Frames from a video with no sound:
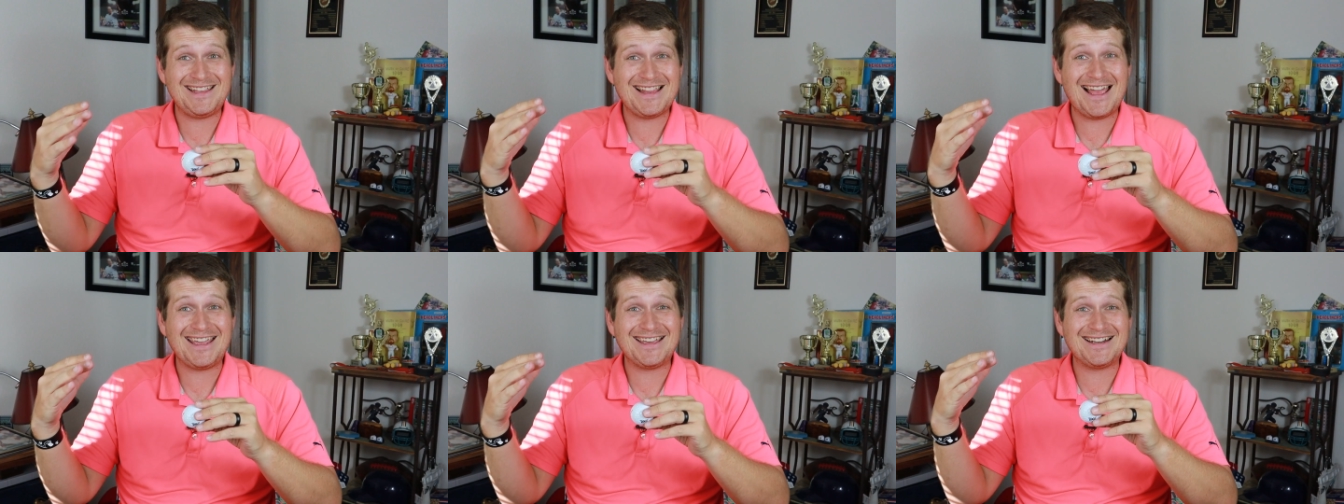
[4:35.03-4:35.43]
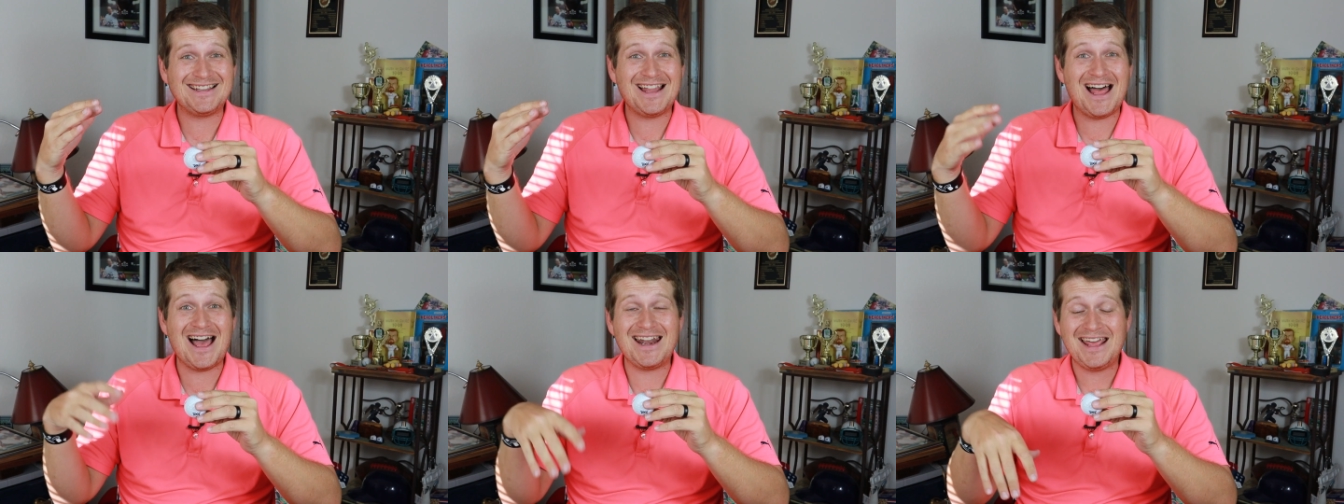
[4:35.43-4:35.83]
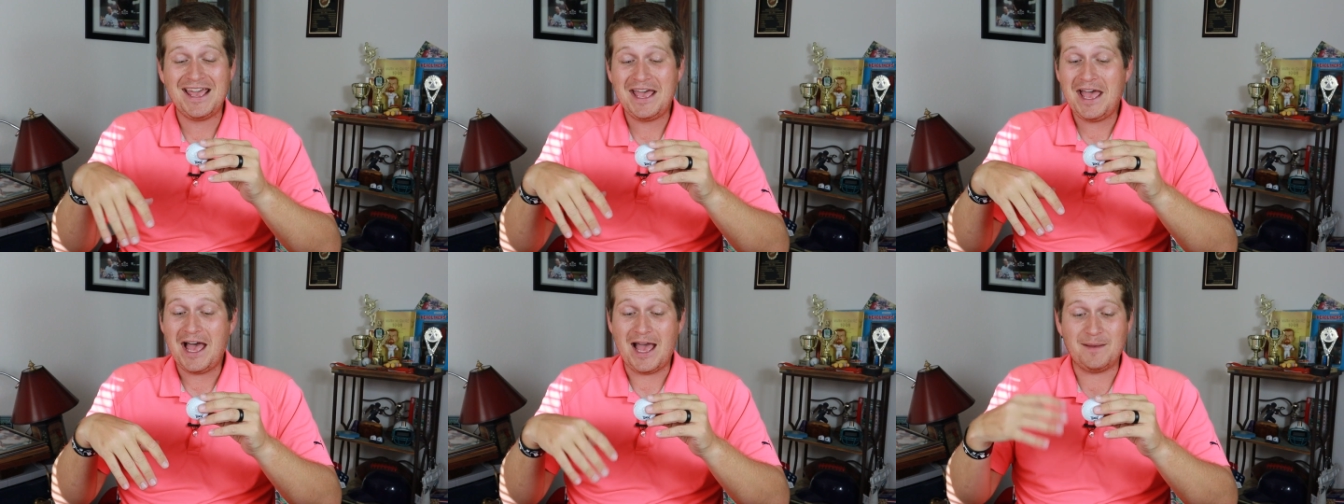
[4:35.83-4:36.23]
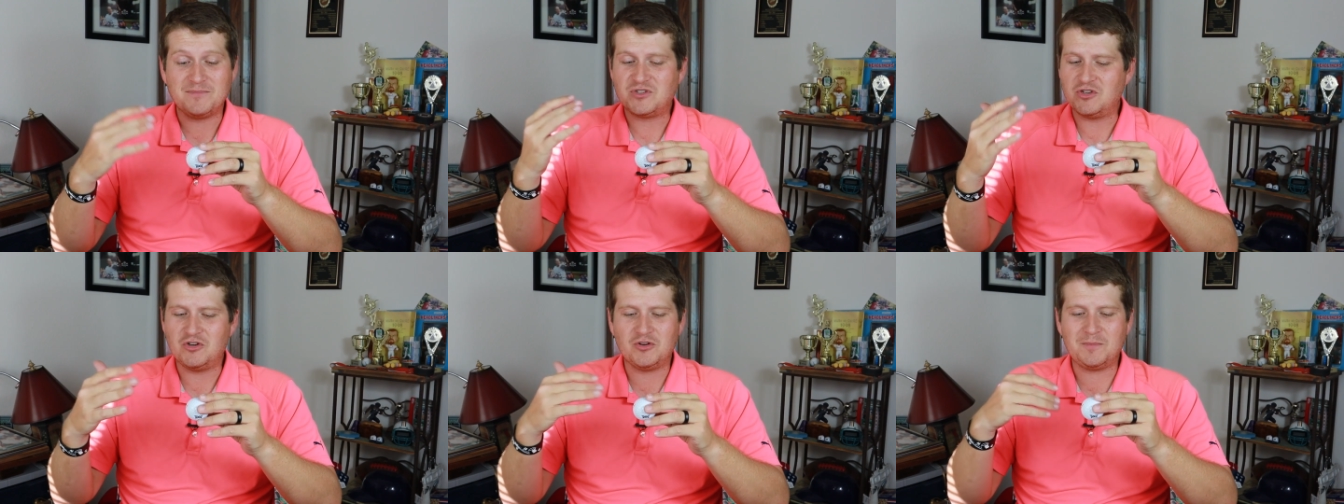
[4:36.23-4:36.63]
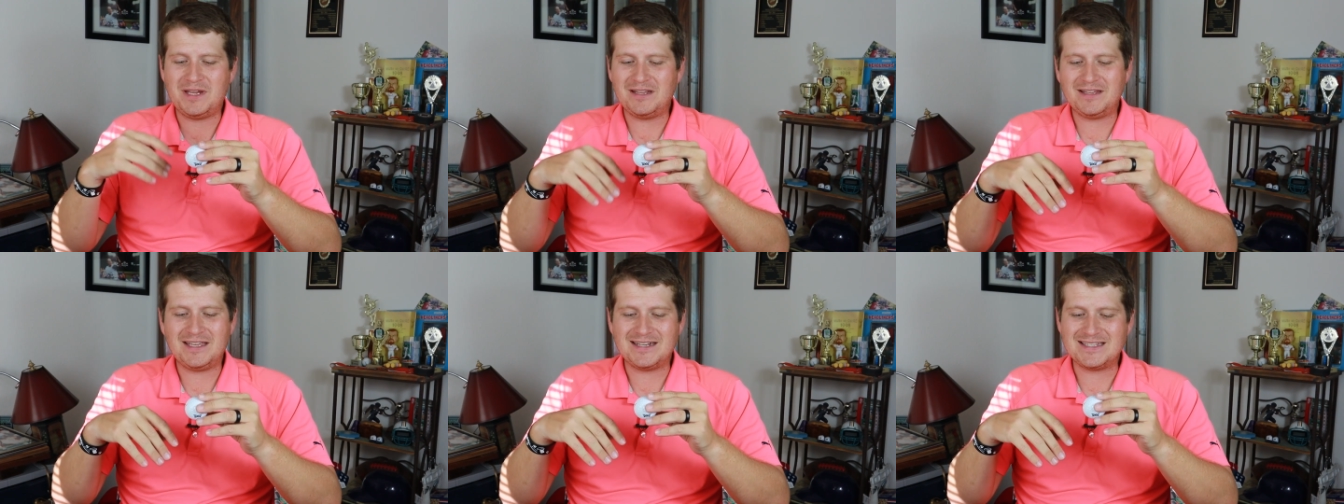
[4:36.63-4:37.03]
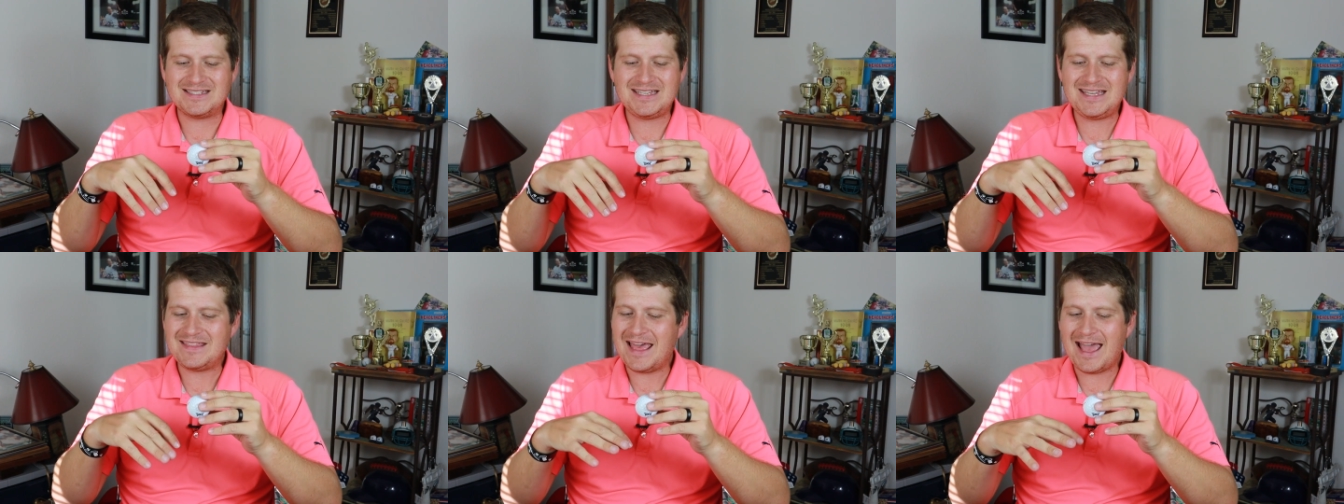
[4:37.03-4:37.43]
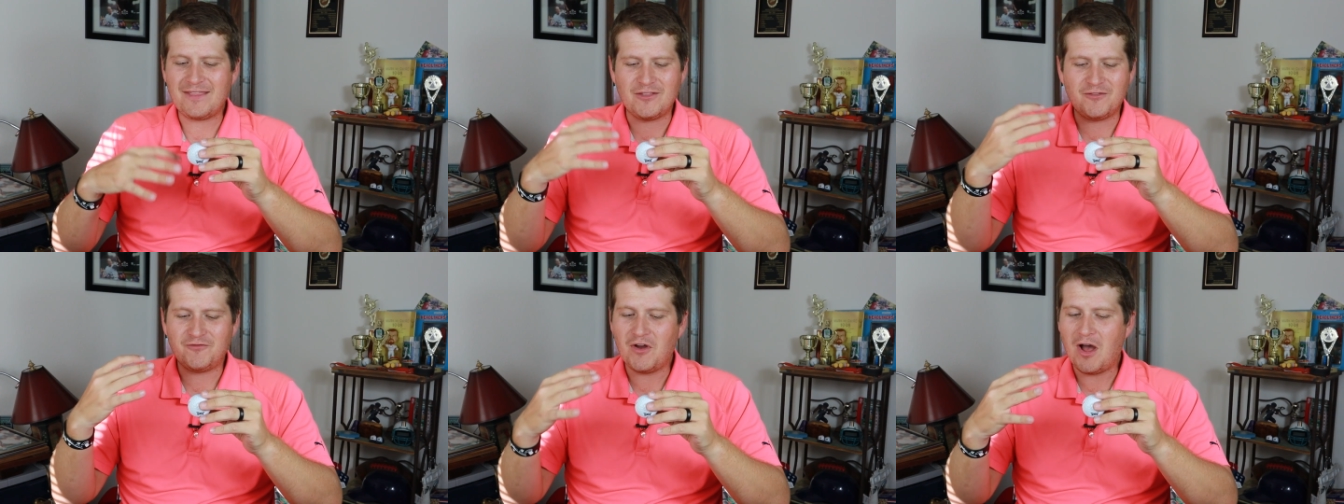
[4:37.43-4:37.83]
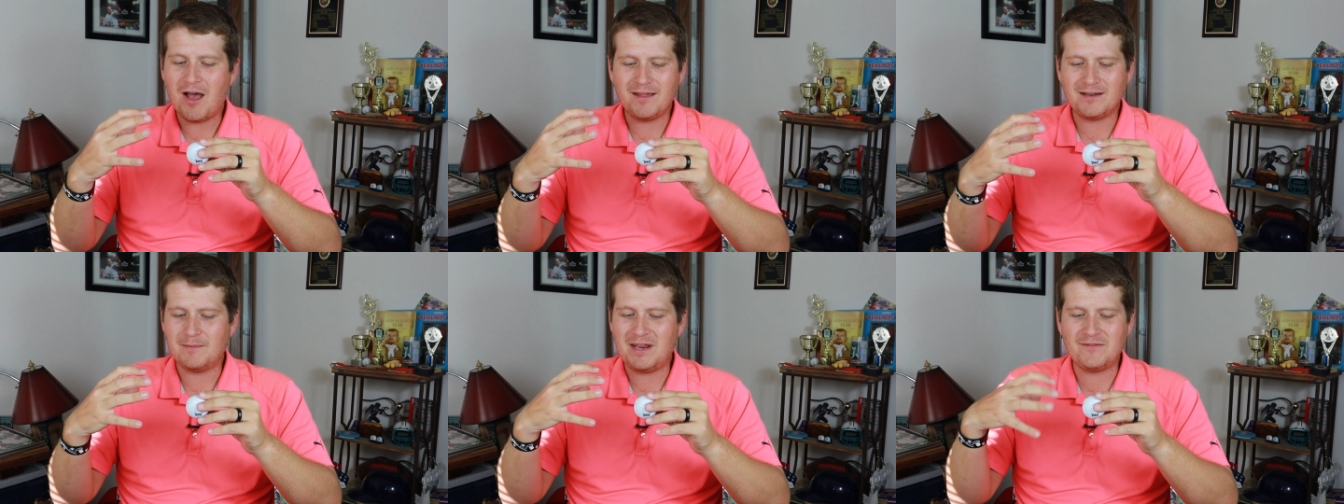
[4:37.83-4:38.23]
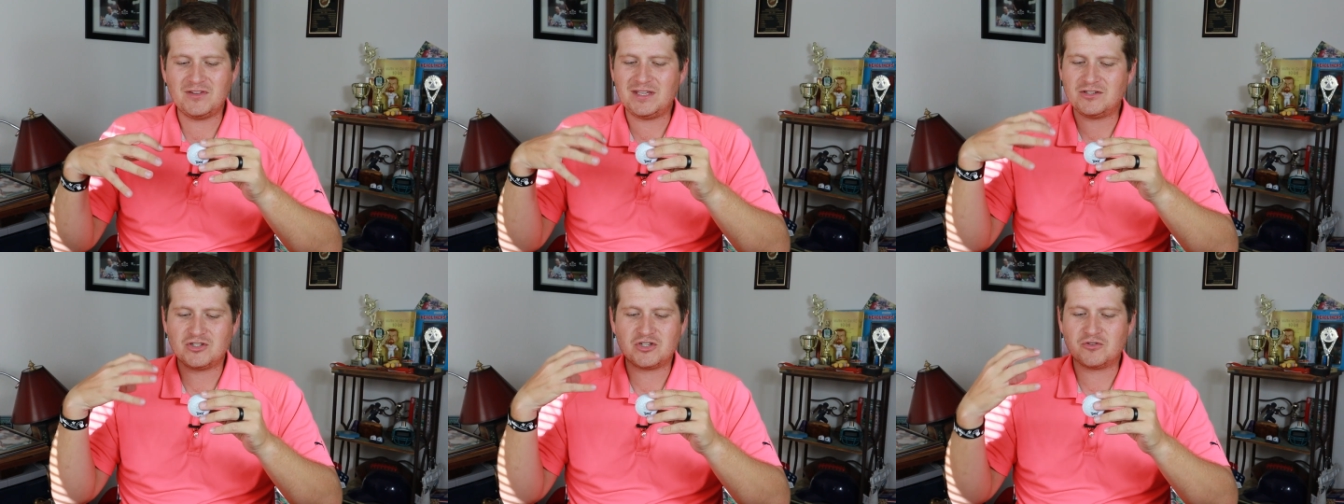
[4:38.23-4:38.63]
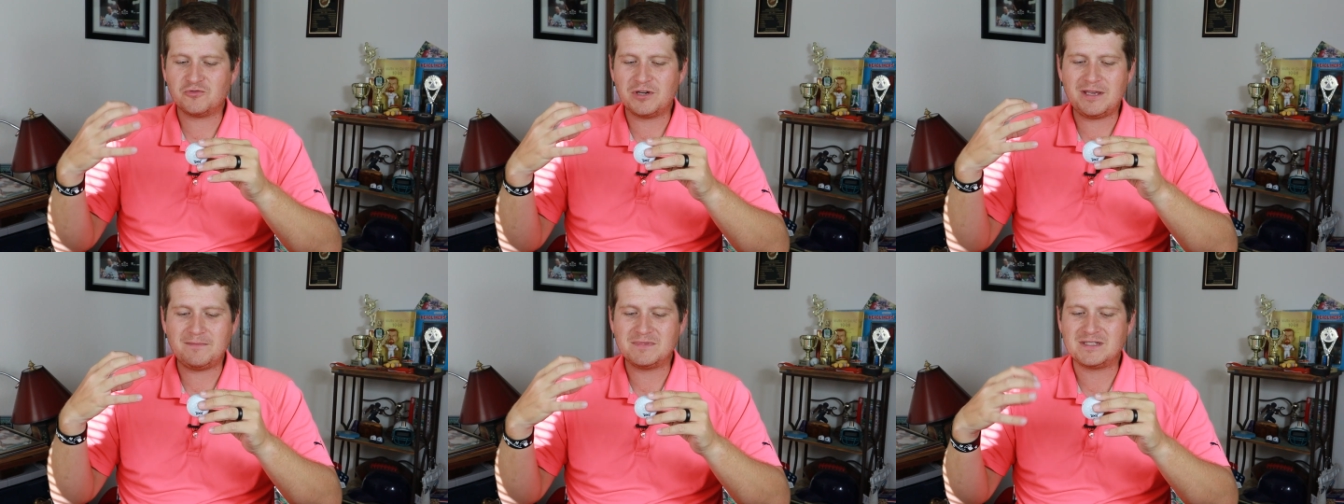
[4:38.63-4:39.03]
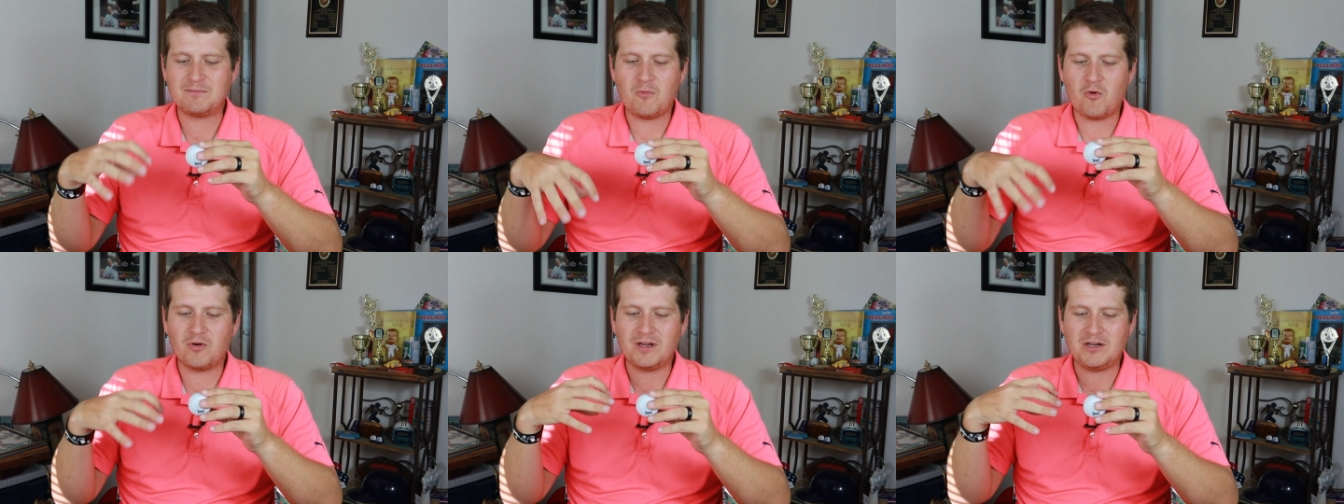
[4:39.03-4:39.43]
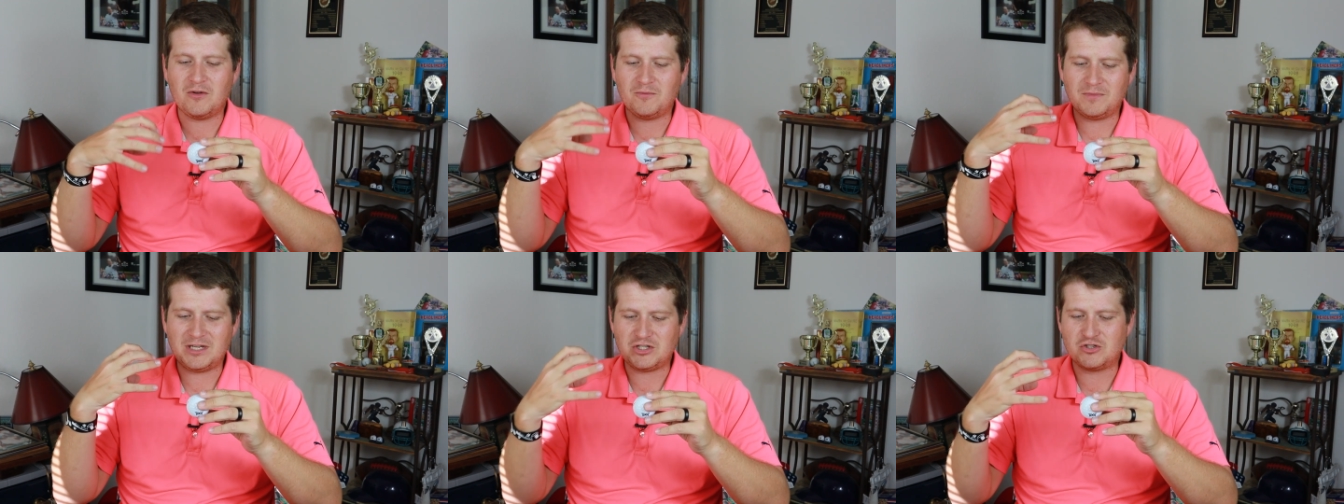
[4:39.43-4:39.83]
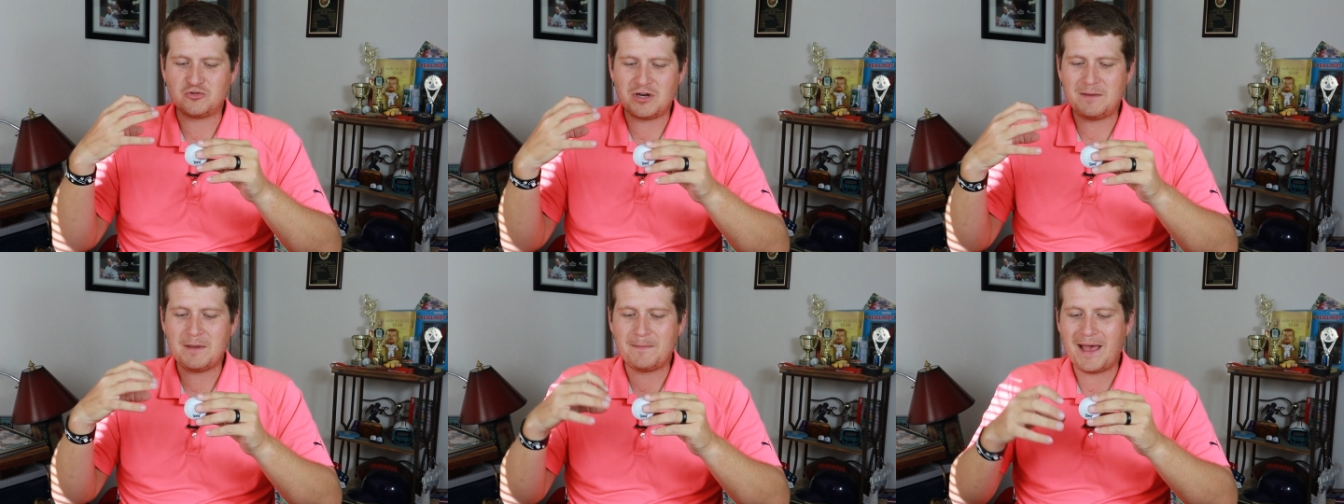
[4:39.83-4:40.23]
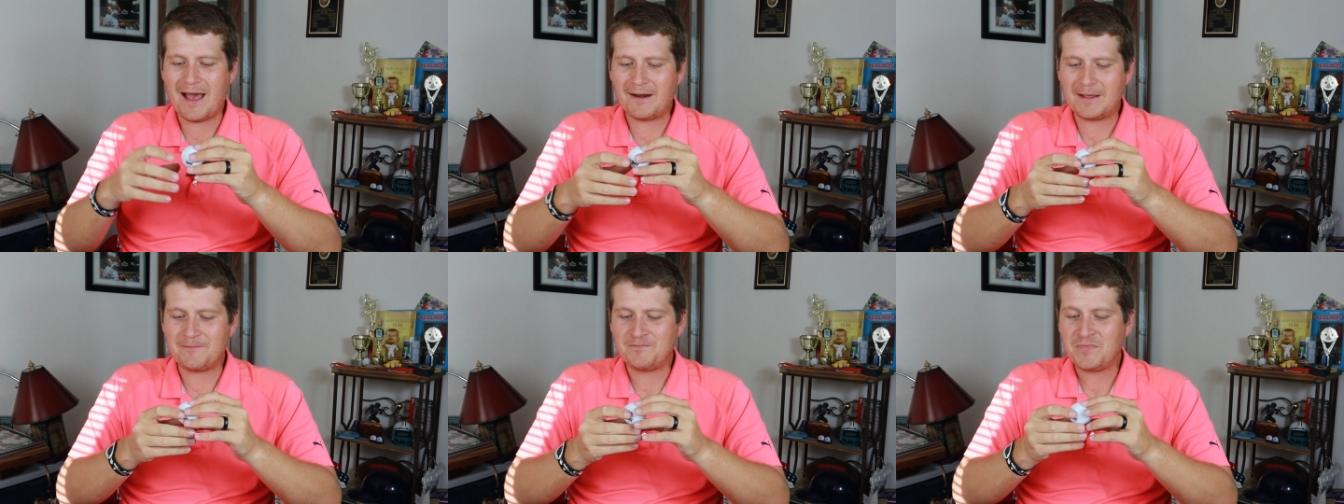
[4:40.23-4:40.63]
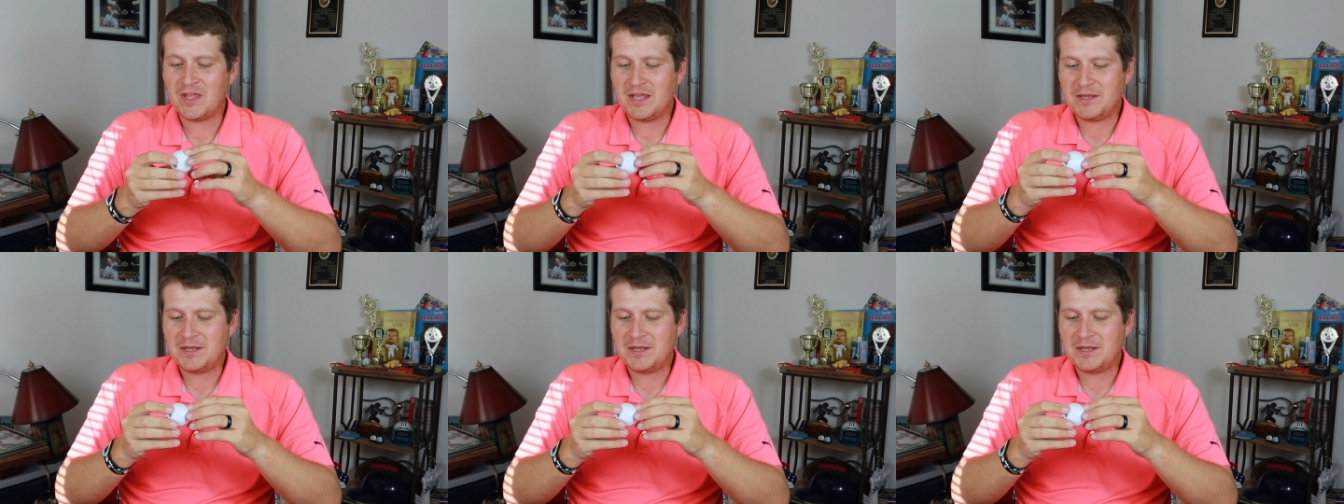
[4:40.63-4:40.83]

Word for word: like it a lot. Um, so you're immediately going to see that. The font, I mean, everything just screams more, you know, extreme about it.